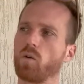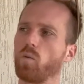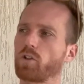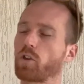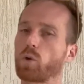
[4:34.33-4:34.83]

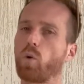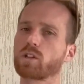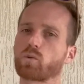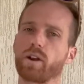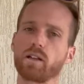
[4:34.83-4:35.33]
What
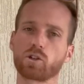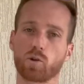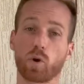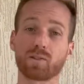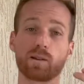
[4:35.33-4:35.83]
thoughts went into
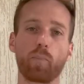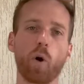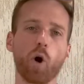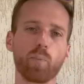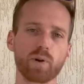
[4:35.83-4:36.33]
it? What was the
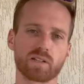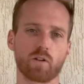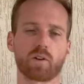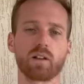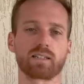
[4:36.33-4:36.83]

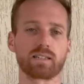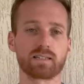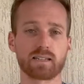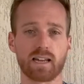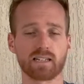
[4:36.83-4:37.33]
purpose of collecting
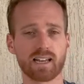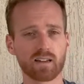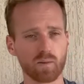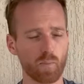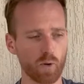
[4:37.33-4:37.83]
this data? Is
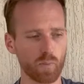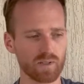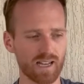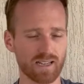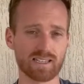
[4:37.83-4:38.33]
that
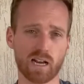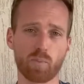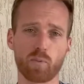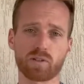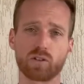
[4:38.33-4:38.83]
the
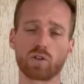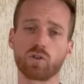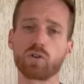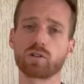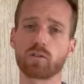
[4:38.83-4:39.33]
exact purpose that
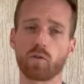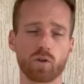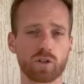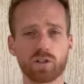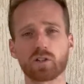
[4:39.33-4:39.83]
you're using
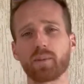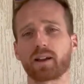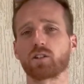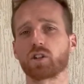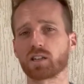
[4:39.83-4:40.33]
for? Or do you need to
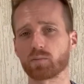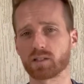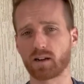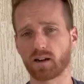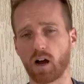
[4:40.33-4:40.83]
make
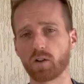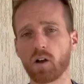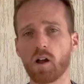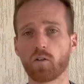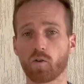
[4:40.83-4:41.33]
adjustments and
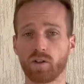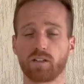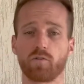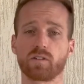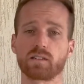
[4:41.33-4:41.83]
account for the
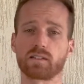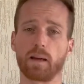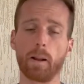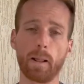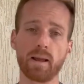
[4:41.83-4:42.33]
differences
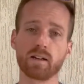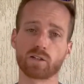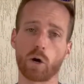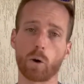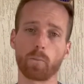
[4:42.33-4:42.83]
there?
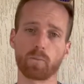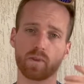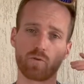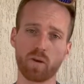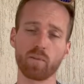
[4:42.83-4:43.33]
So
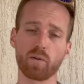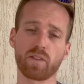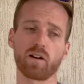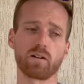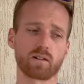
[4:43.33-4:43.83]
remember
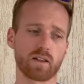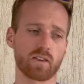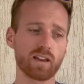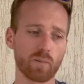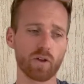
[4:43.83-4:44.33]
that,
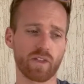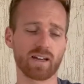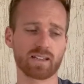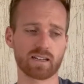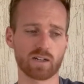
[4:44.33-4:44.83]
think about
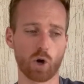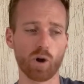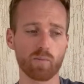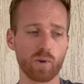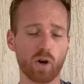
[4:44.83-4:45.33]
that
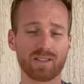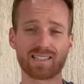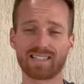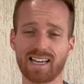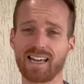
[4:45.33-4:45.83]
going
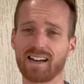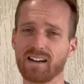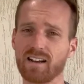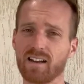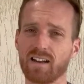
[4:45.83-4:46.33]
beyond
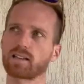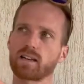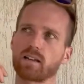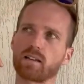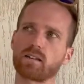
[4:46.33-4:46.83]
data is
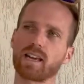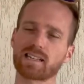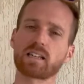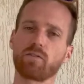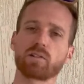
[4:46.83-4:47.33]
like a
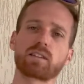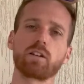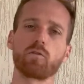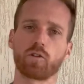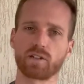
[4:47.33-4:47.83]
next level
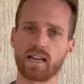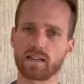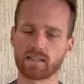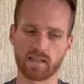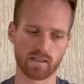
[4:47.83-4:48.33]
skill for a
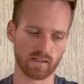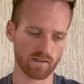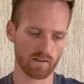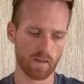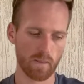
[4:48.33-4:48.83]
data
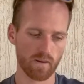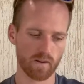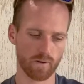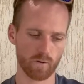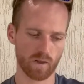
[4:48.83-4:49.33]
scientist.
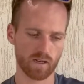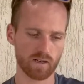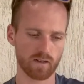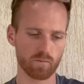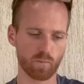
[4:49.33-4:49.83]

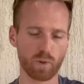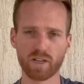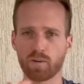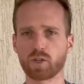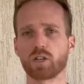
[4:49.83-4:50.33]
Like
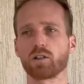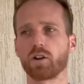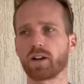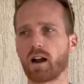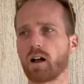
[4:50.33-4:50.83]
building a machine
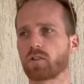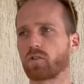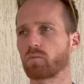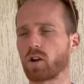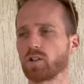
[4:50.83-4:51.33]
learning
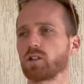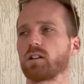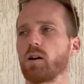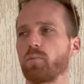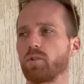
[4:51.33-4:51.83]
algorithm, crunching
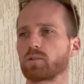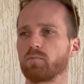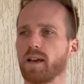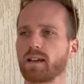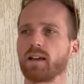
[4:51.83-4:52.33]
numbers,
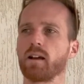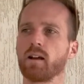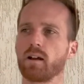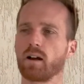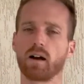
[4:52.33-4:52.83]

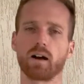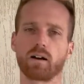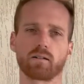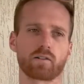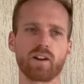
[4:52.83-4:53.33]

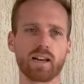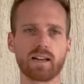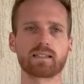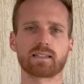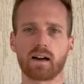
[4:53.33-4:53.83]

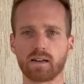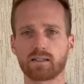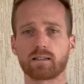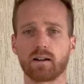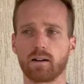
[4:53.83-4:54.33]
creating
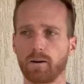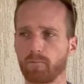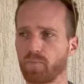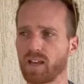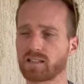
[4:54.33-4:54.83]
insights.
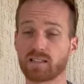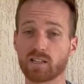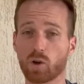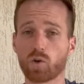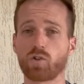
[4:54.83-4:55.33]

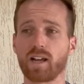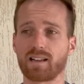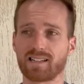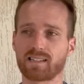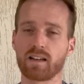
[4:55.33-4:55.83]
That's all great.
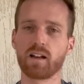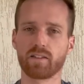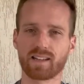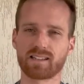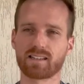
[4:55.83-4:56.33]
That's
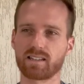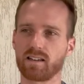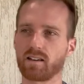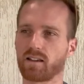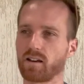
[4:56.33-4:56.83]

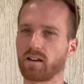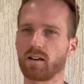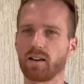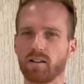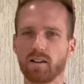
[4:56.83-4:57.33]

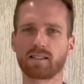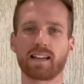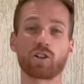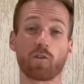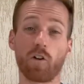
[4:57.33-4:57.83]
the
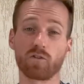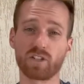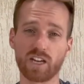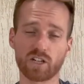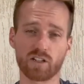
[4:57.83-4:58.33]
essential
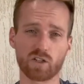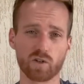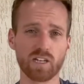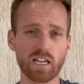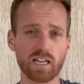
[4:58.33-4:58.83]
foundation that
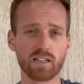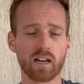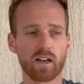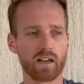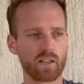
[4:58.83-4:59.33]
you need
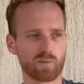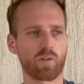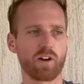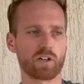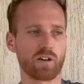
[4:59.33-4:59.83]
in this
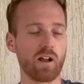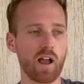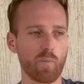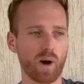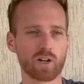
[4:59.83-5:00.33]
profession.
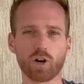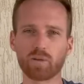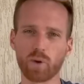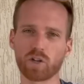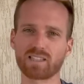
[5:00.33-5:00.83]
But
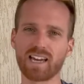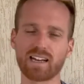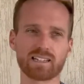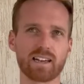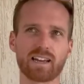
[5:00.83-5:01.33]
going beyond
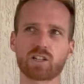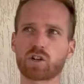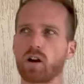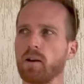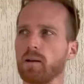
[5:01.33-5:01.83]
data is an
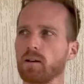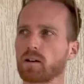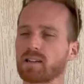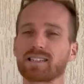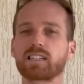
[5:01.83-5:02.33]
extra
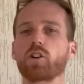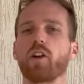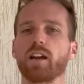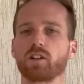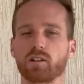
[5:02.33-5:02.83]

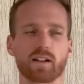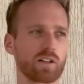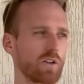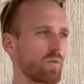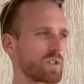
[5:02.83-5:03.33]
consideration. Like,
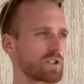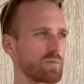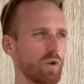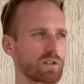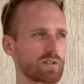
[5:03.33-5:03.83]
you know, what's
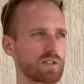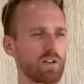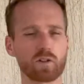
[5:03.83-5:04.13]
the